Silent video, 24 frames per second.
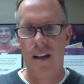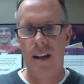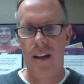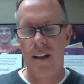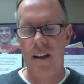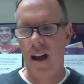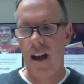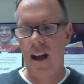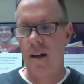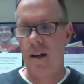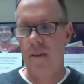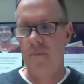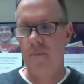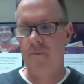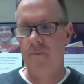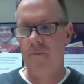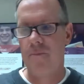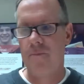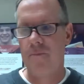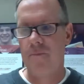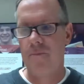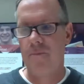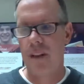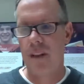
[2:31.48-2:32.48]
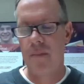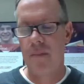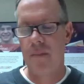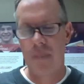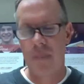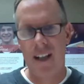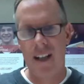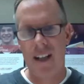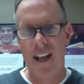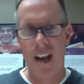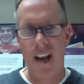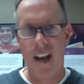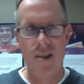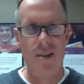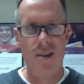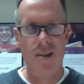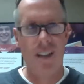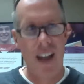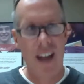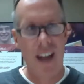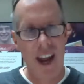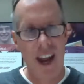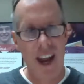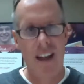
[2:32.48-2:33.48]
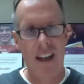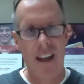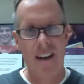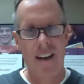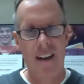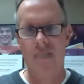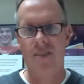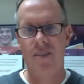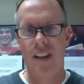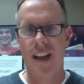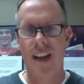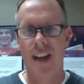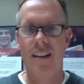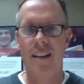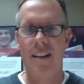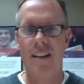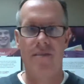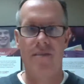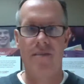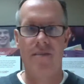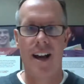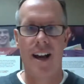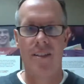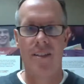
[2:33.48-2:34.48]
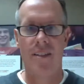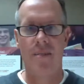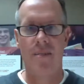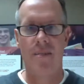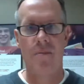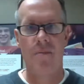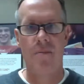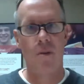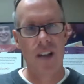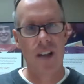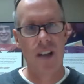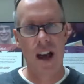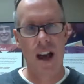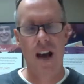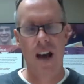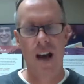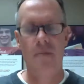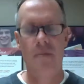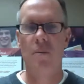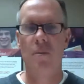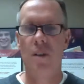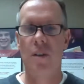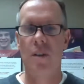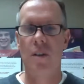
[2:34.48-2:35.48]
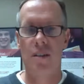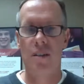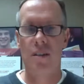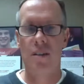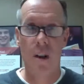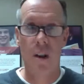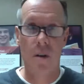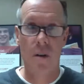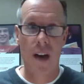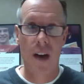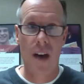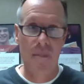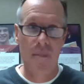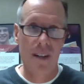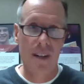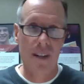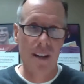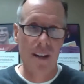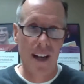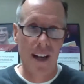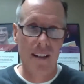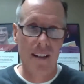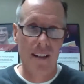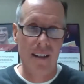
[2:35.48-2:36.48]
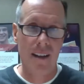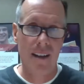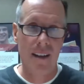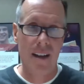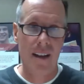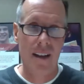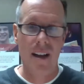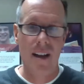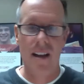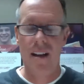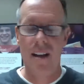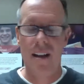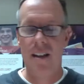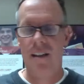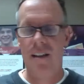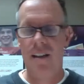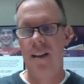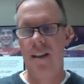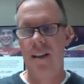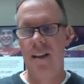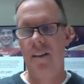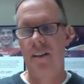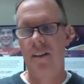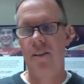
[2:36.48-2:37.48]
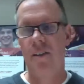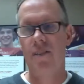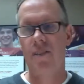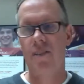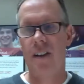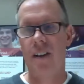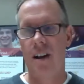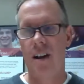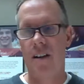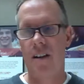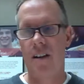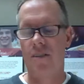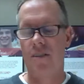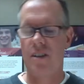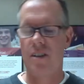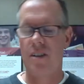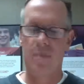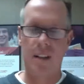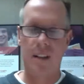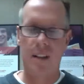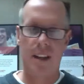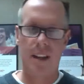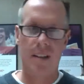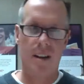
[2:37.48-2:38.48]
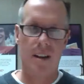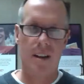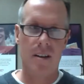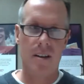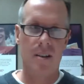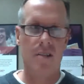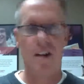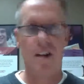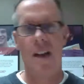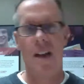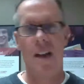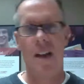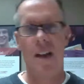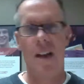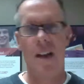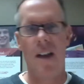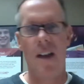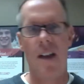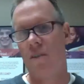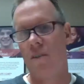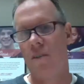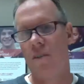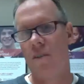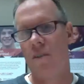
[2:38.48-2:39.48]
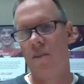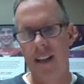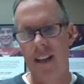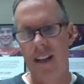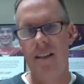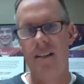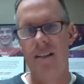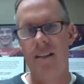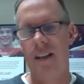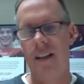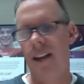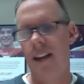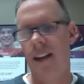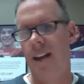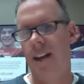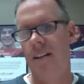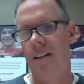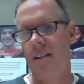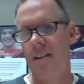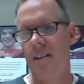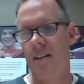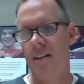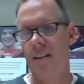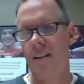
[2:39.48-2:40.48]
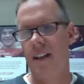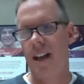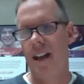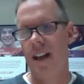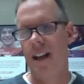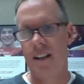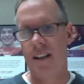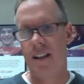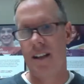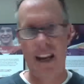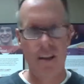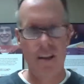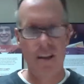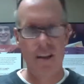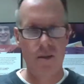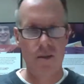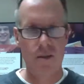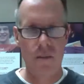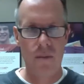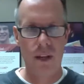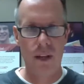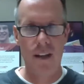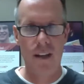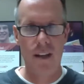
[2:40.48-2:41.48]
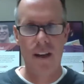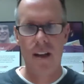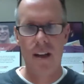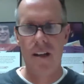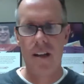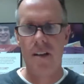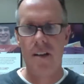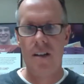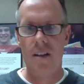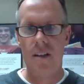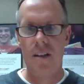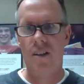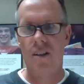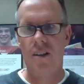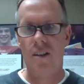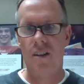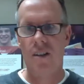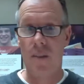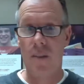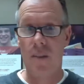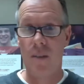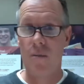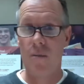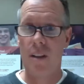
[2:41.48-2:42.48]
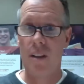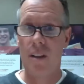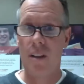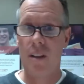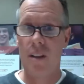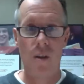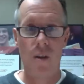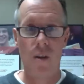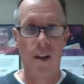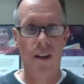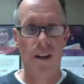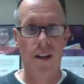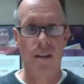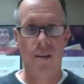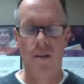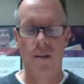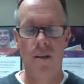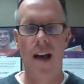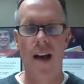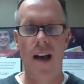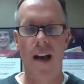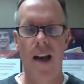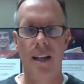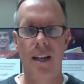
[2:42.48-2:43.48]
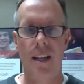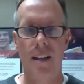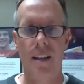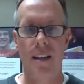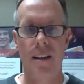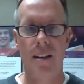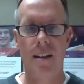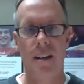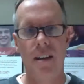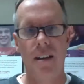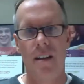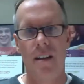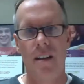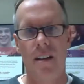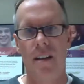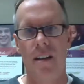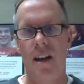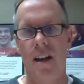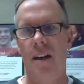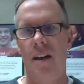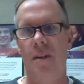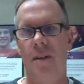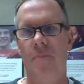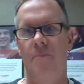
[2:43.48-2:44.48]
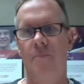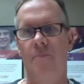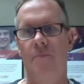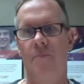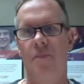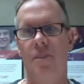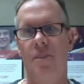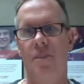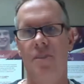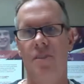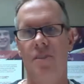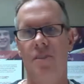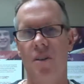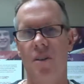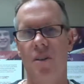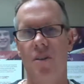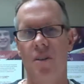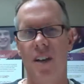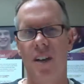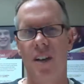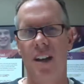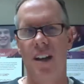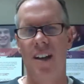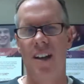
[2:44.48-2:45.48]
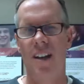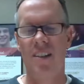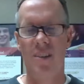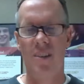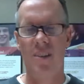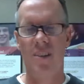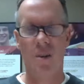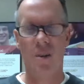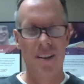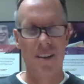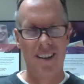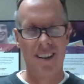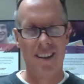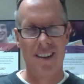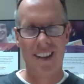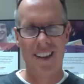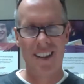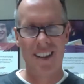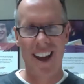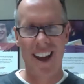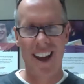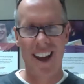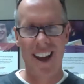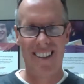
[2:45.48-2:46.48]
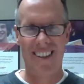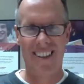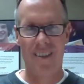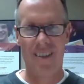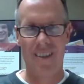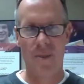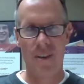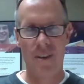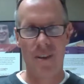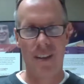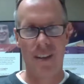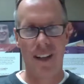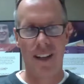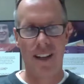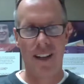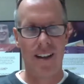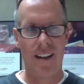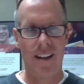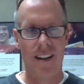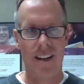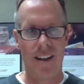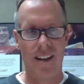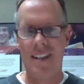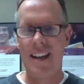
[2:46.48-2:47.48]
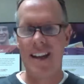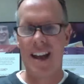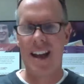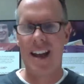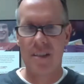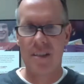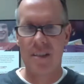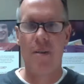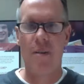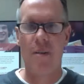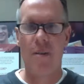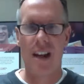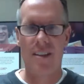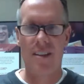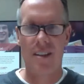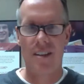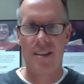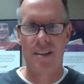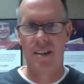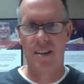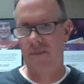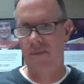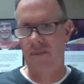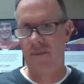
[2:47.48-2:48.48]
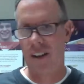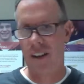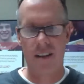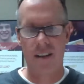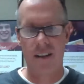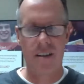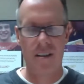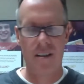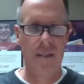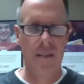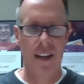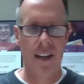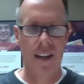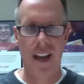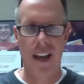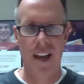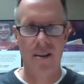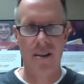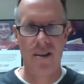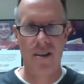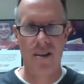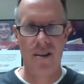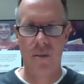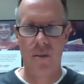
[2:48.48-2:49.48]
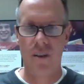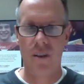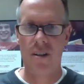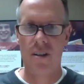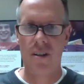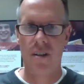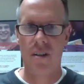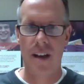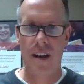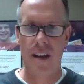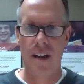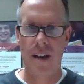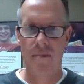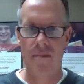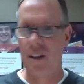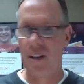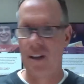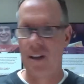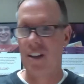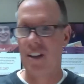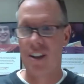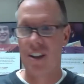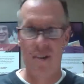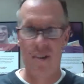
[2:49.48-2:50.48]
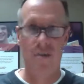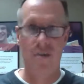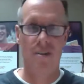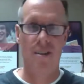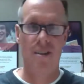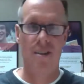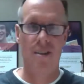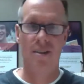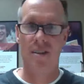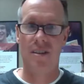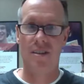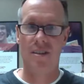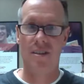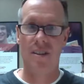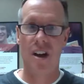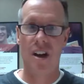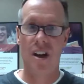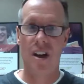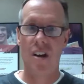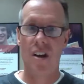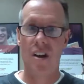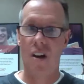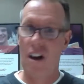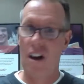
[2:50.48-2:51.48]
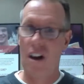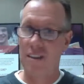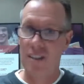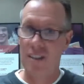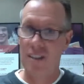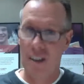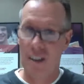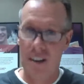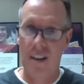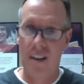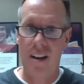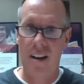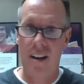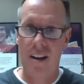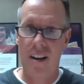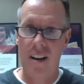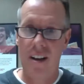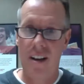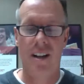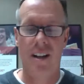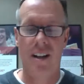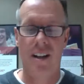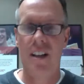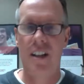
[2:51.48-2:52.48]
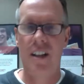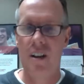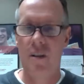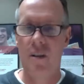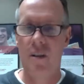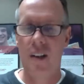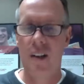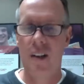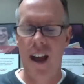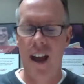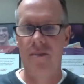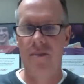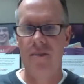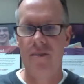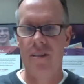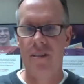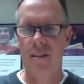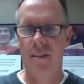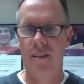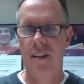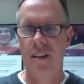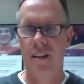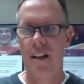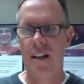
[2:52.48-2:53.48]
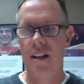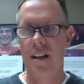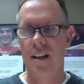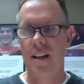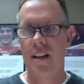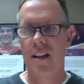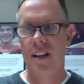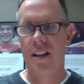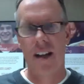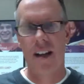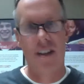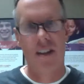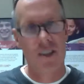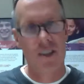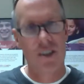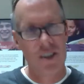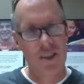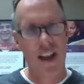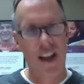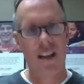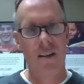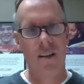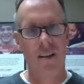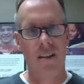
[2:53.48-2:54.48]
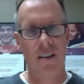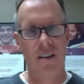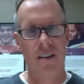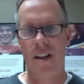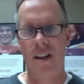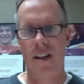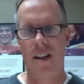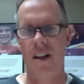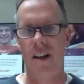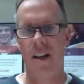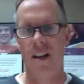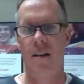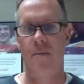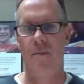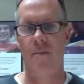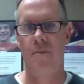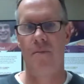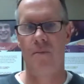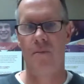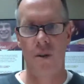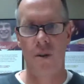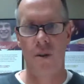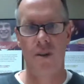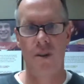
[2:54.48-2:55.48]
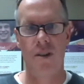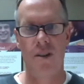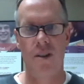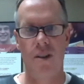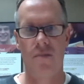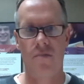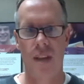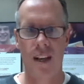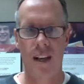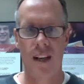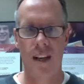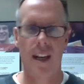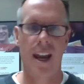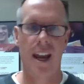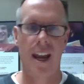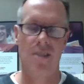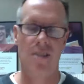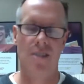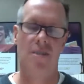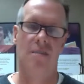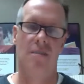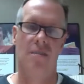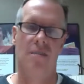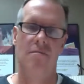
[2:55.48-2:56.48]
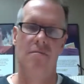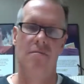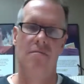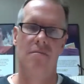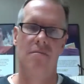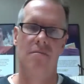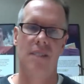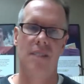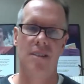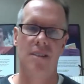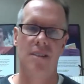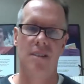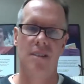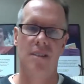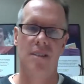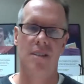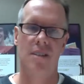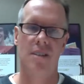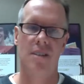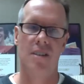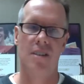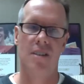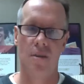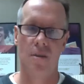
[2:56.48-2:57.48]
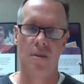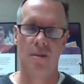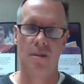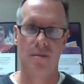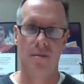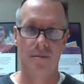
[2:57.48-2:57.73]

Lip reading: And medication can have side effects. The most common one is a low appetite. The others are, some kids are described as more vacant and kind of daydreamy. Some get really moody and crabby. And it's always a test. It's always like a test process to figure out the medication that works the best. But the good news is there's alternatives to that. You don't have to kind of settle for just medication as the approach.